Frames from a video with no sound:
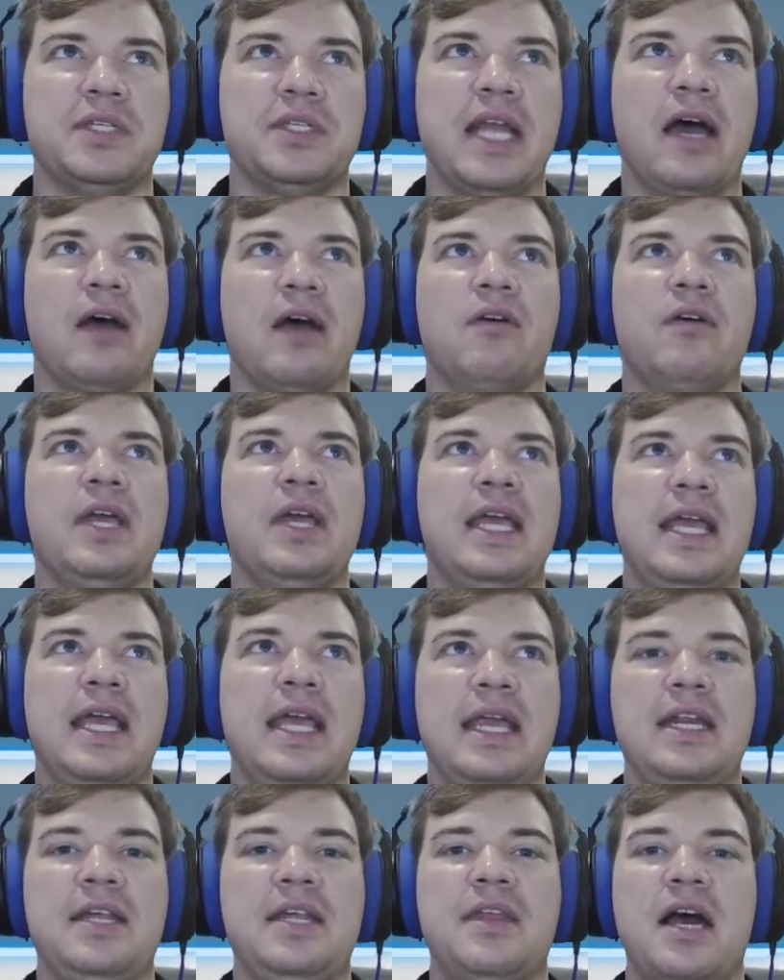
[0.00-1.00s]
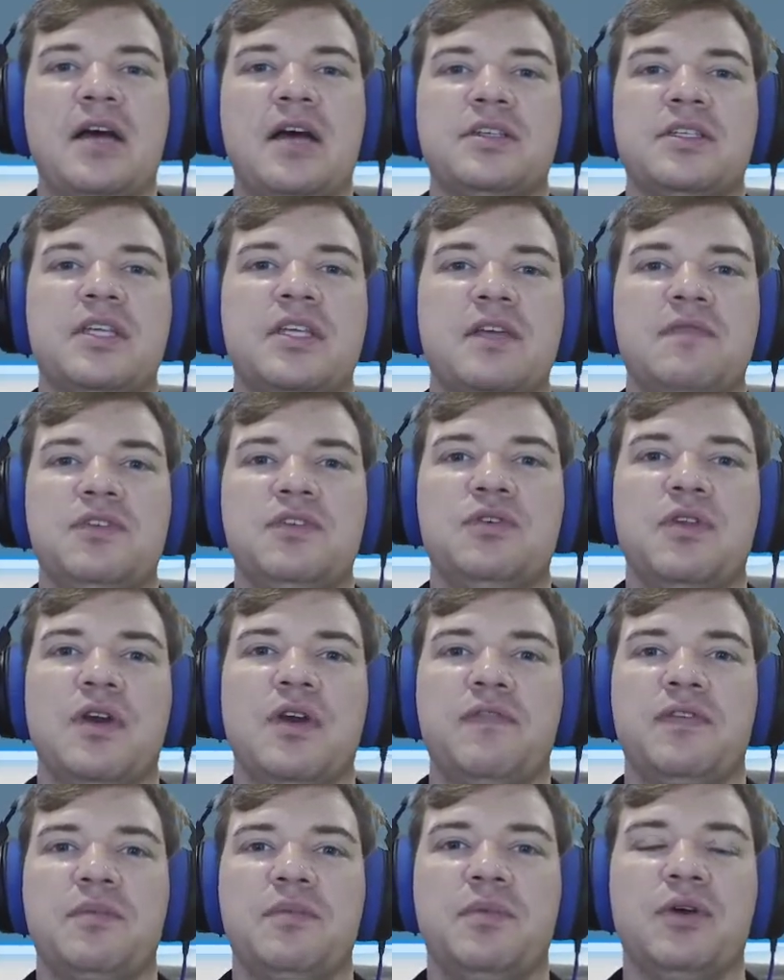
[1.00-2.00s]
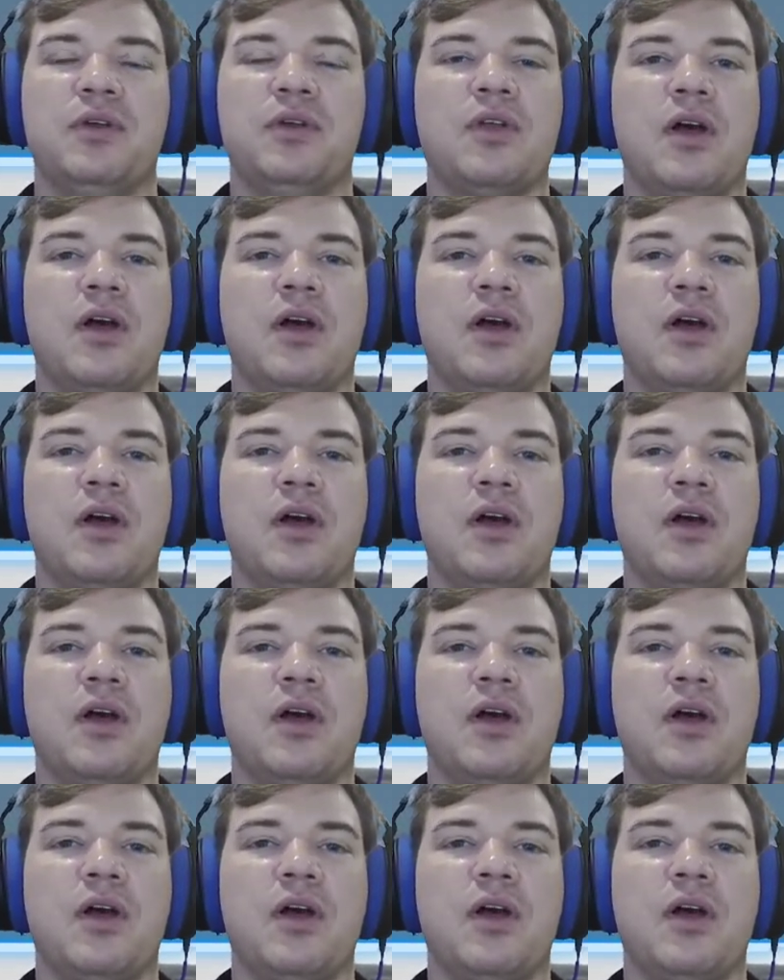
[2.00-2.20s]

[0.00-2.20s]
Now 80,000 gives you enough to build